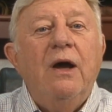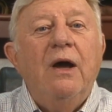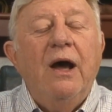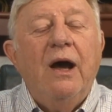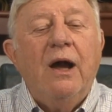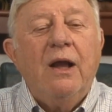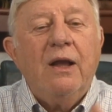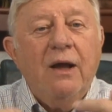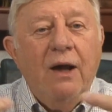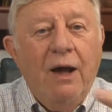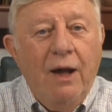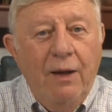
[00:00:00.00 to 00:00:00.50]

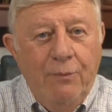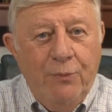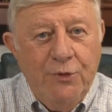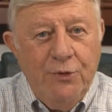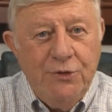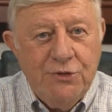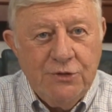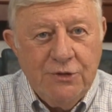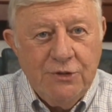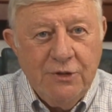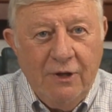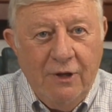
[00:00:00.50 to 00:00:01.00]

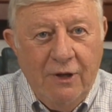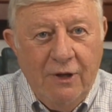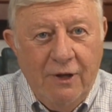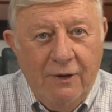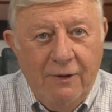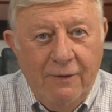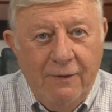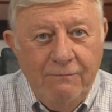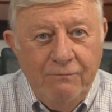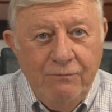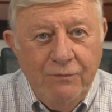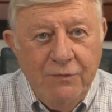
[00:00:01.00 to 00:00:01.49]
accomplished the
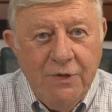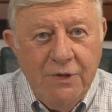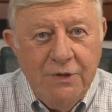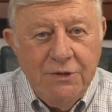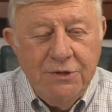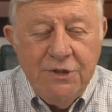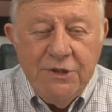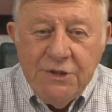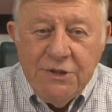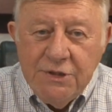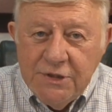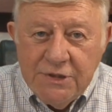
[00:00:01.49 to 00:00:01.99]
law.
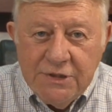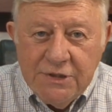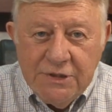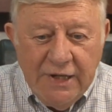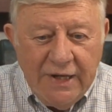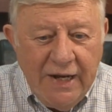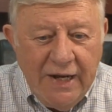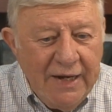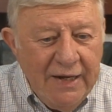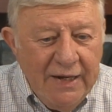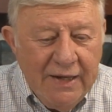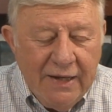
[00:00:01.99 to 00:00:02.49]
Jesus
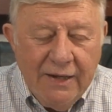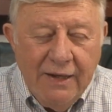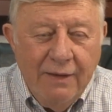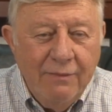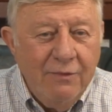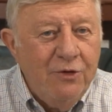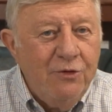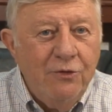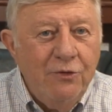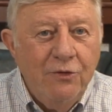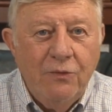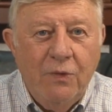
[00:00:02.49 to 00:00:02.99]
said, I didn't come
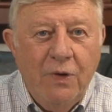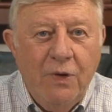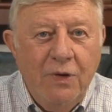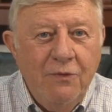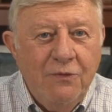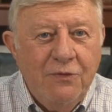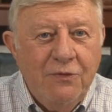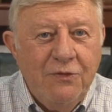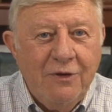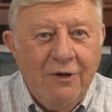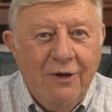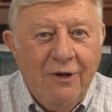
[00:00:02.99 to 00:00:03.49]
to do away
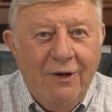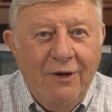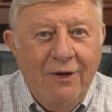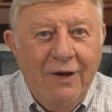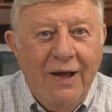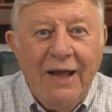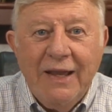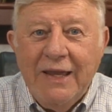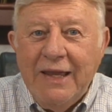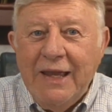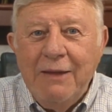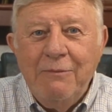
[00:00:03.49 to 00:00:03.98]
with the law.
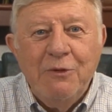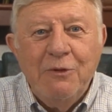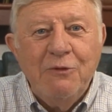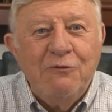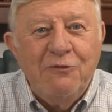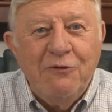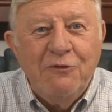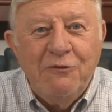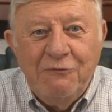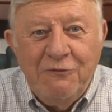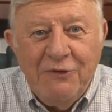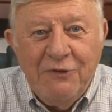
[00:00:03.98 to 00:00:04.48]
I came to
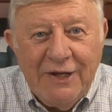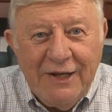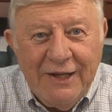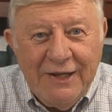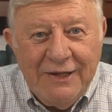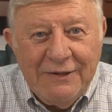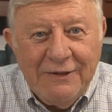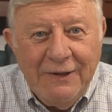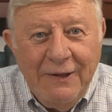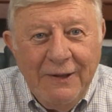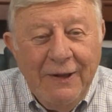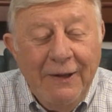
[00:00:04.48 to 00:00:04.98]
fulfill
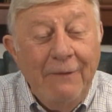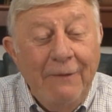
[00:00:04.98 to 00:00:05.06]
it.